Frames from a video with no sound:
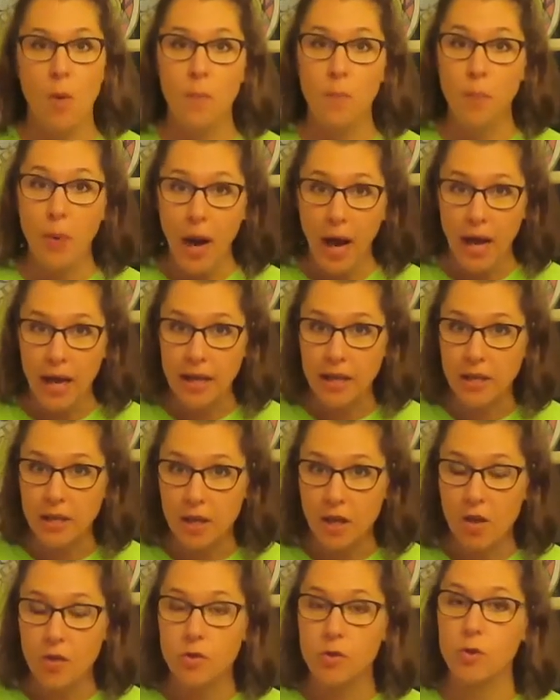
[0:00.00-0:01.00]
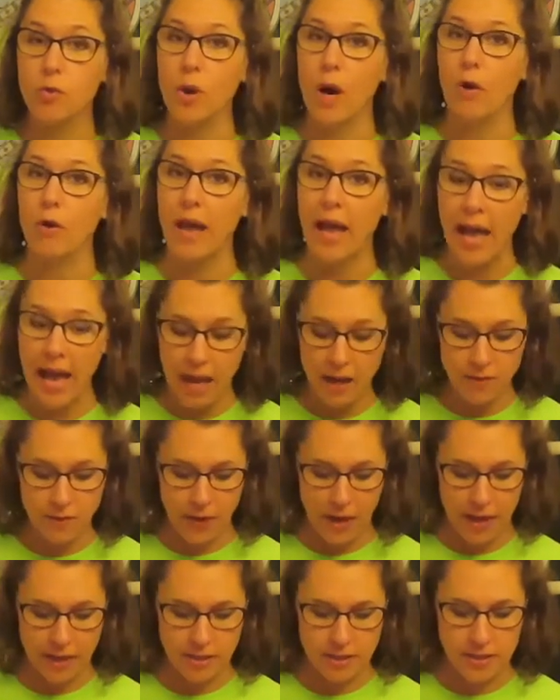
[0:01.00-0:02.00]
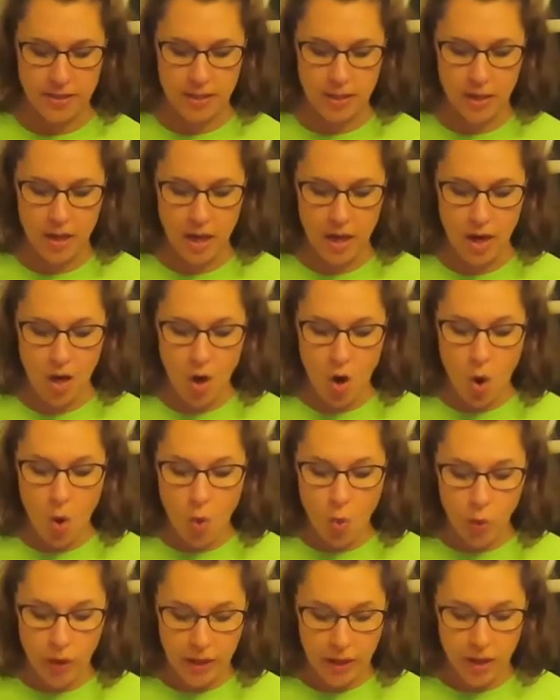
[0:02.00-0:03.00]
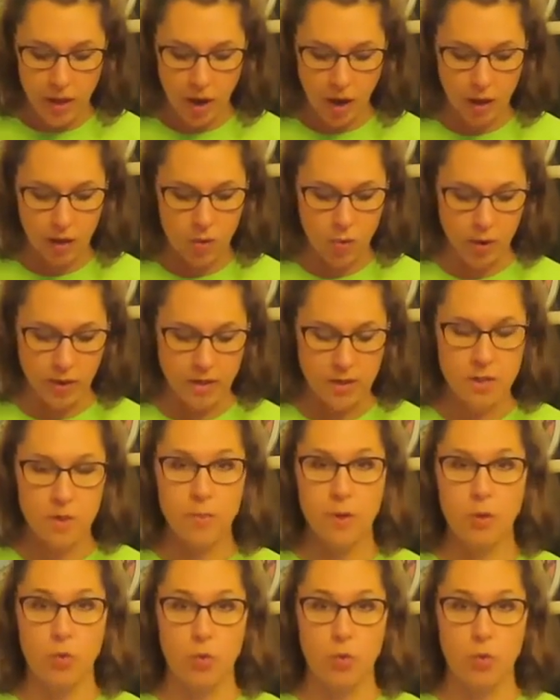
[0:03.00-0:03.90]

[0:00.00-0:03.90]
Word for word: But throughout Advent, we are going to be